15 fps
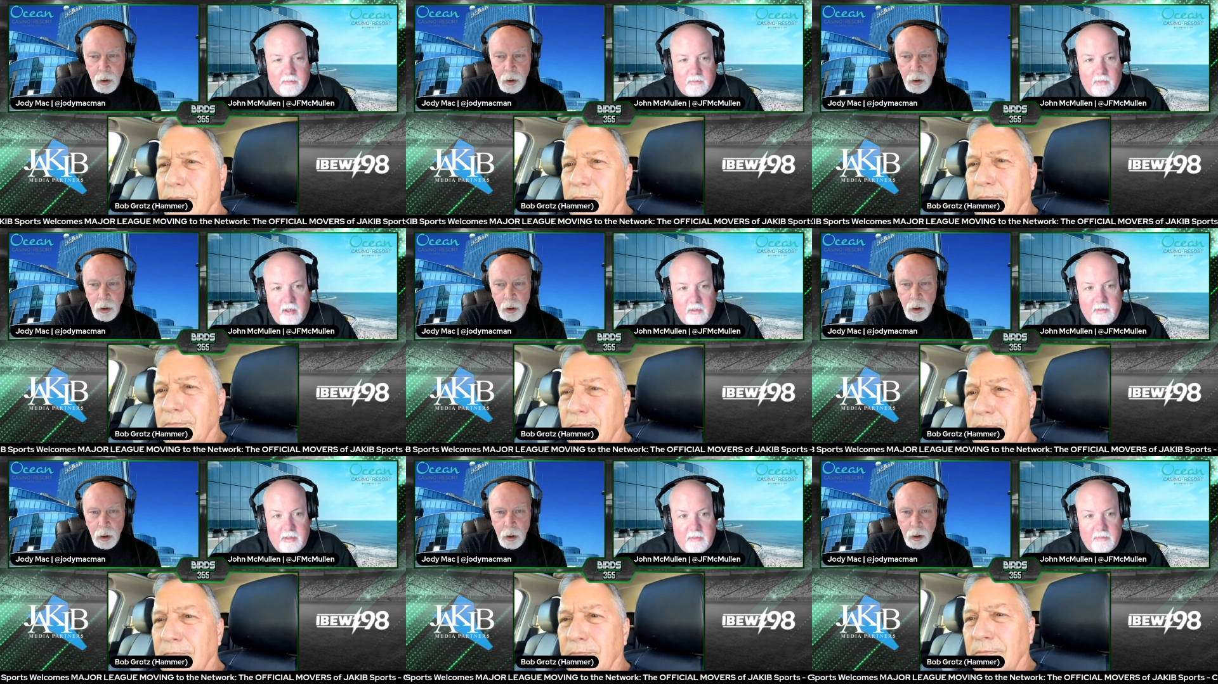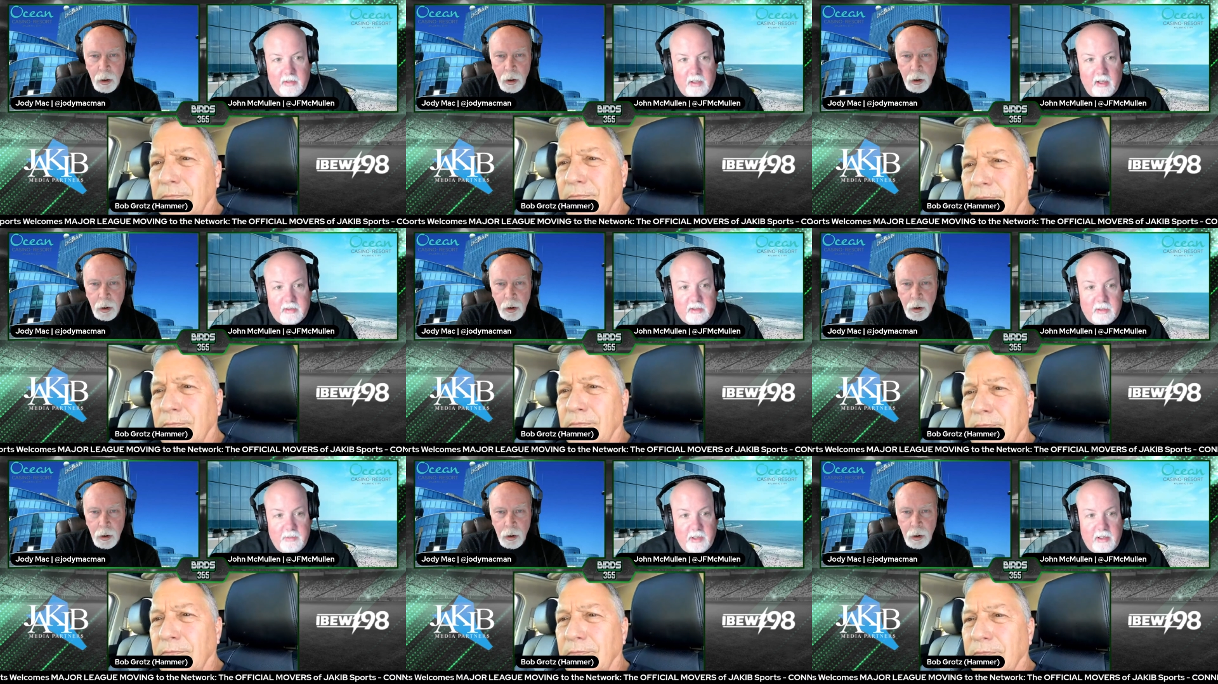Speaker 1: I mean, yeah, to
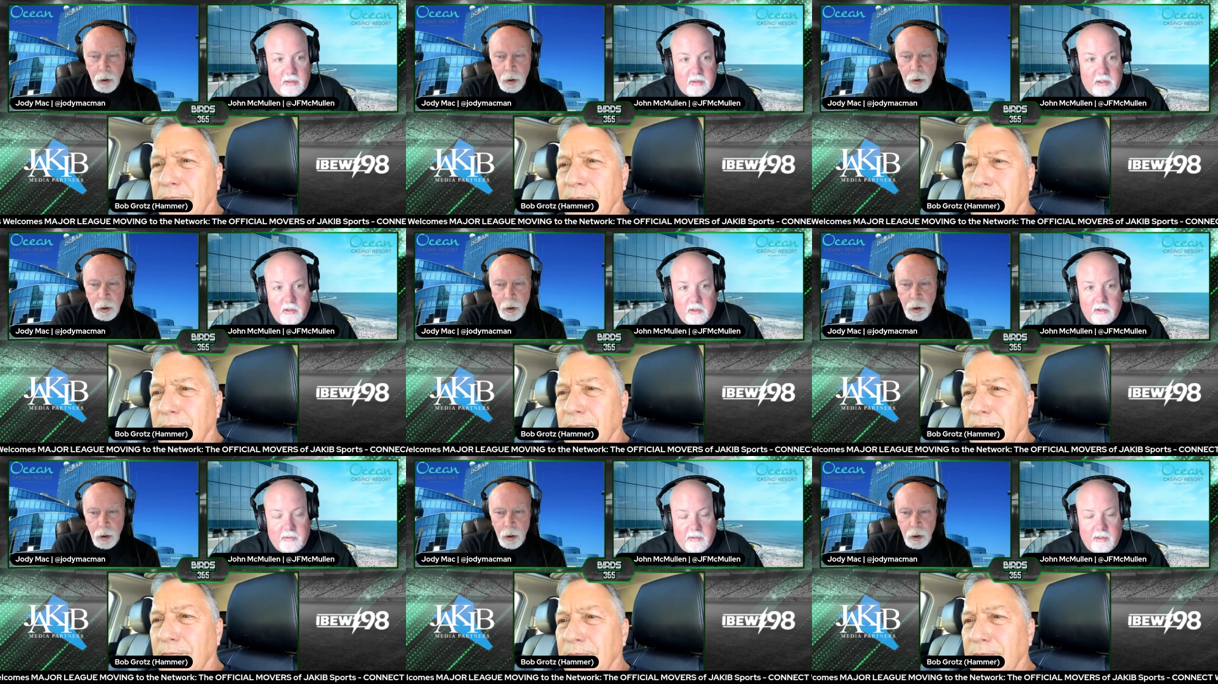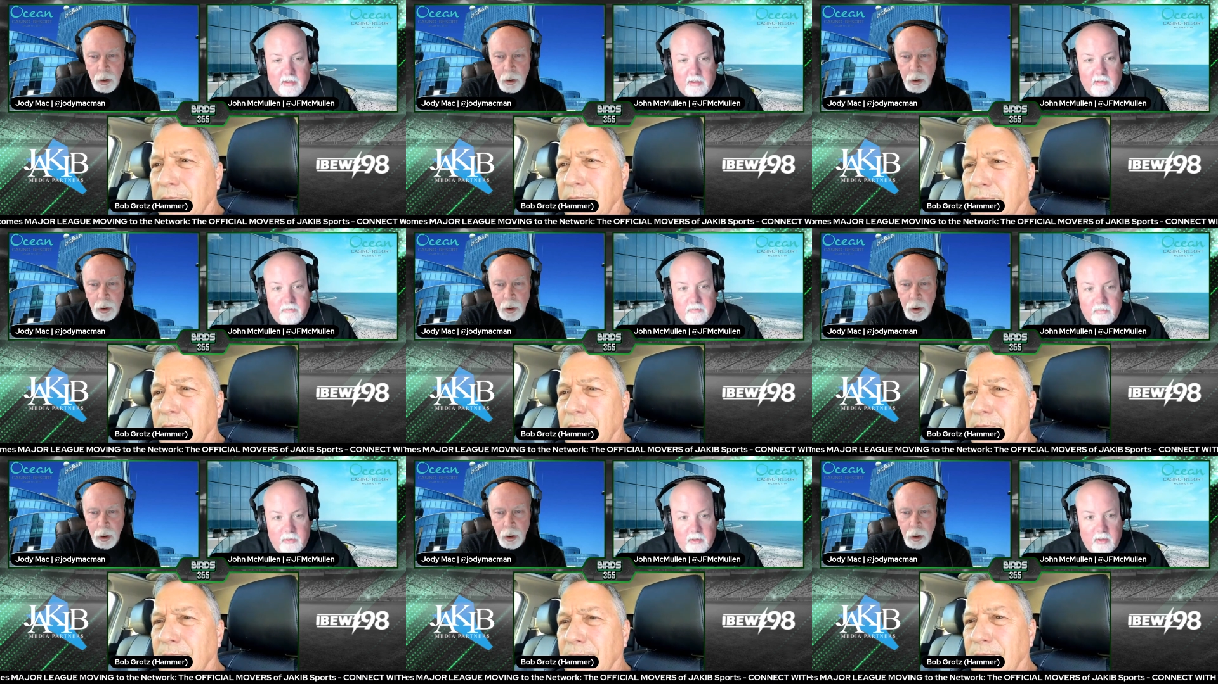me, it's a good thing.
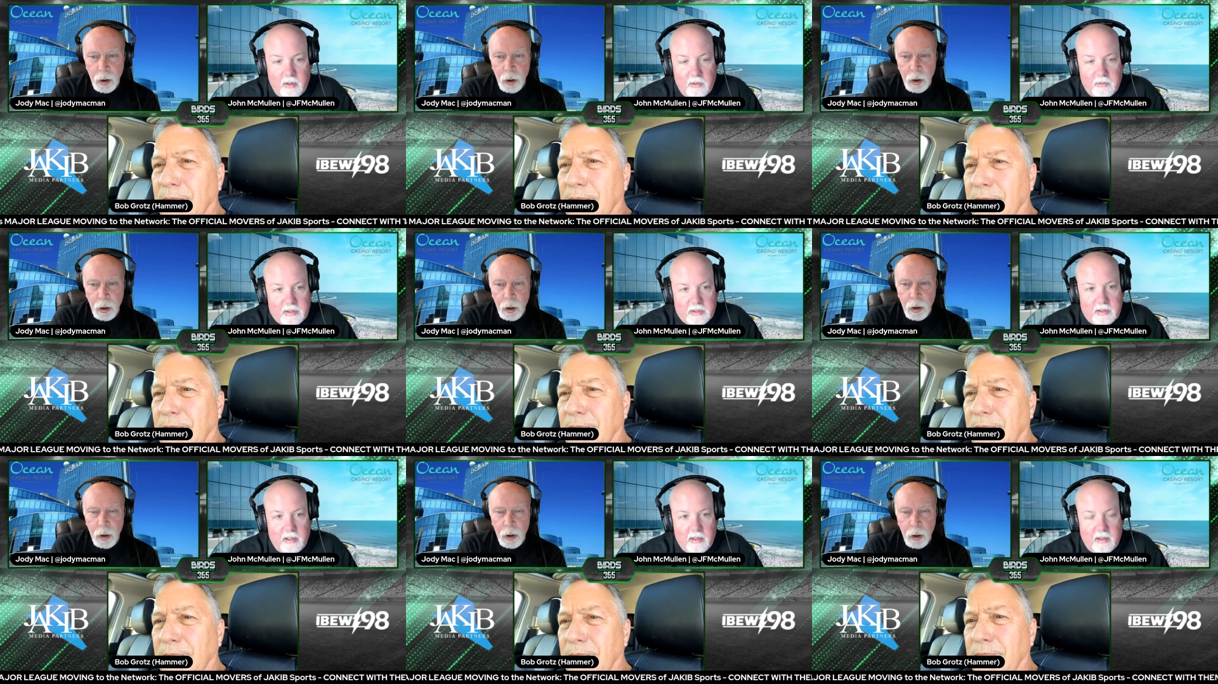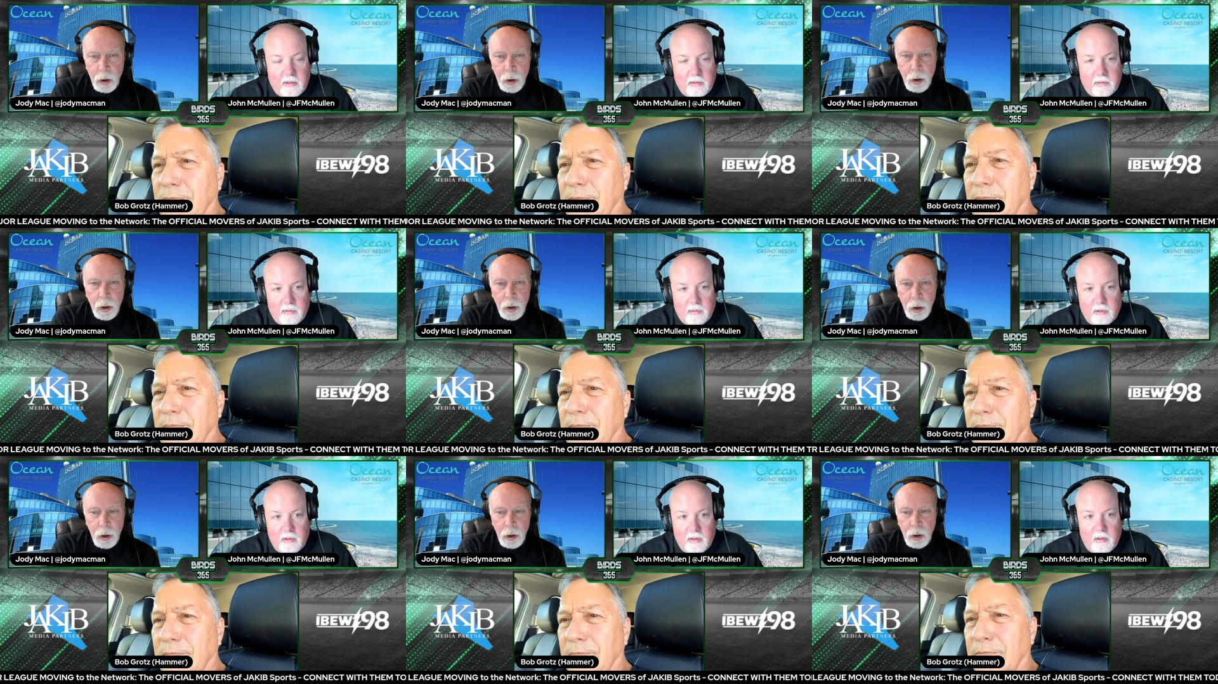You know, he's there.
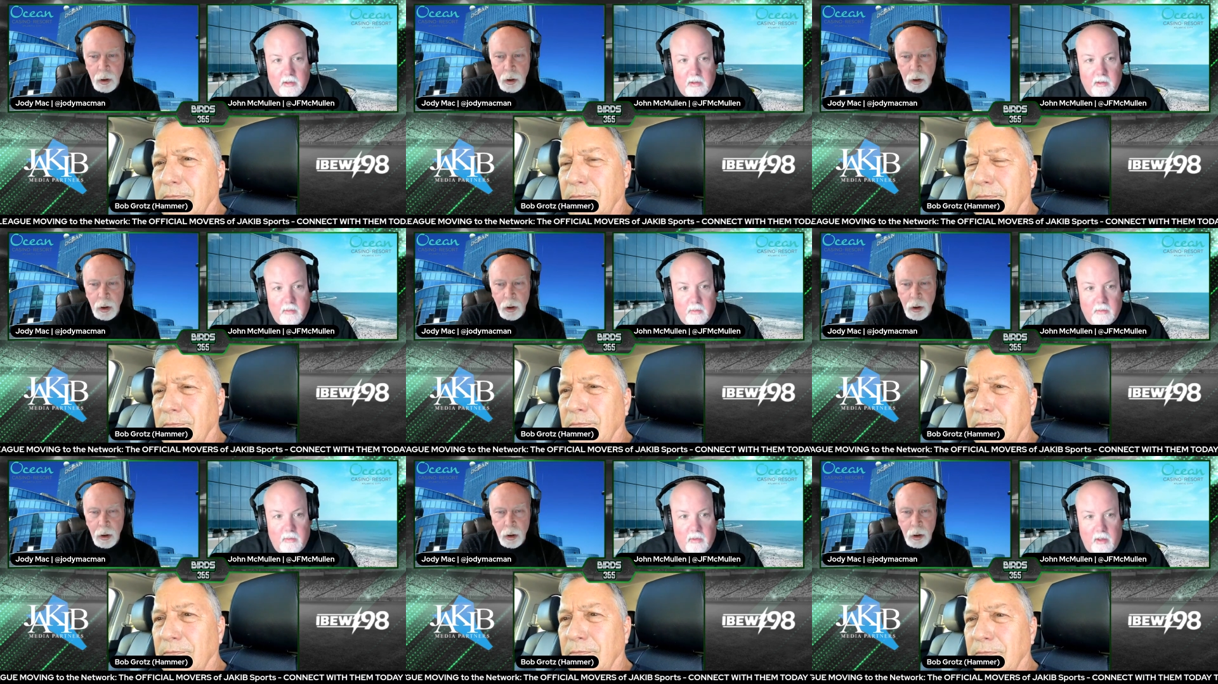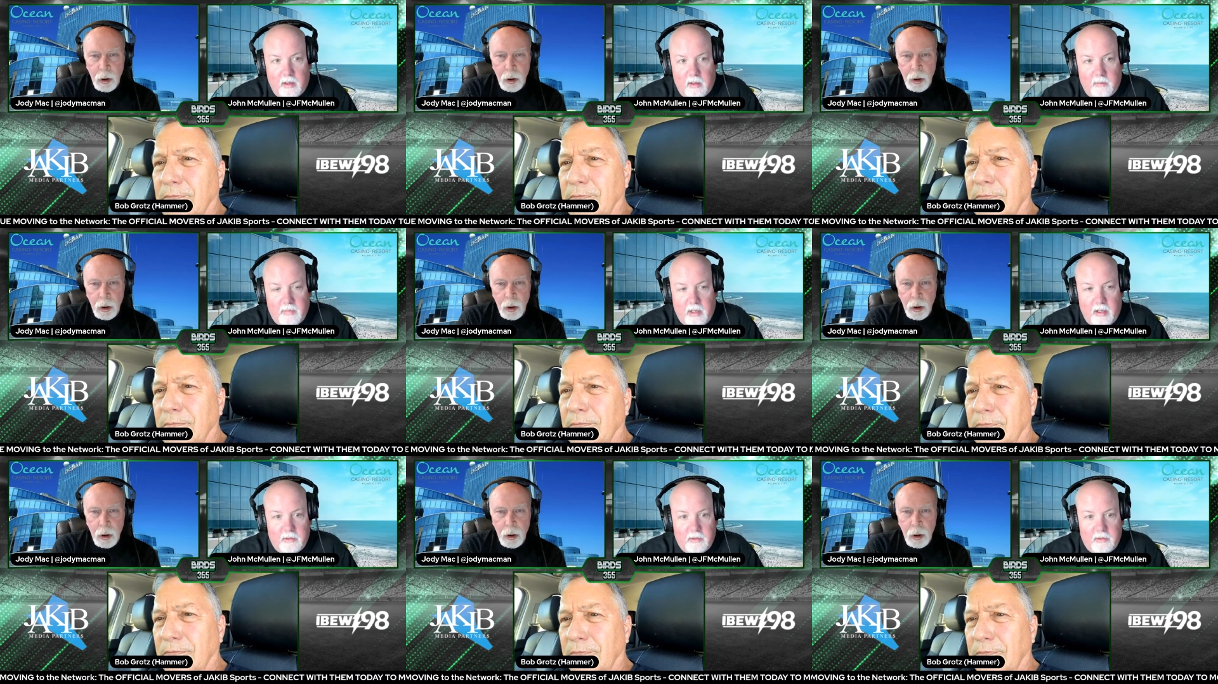Um, I don't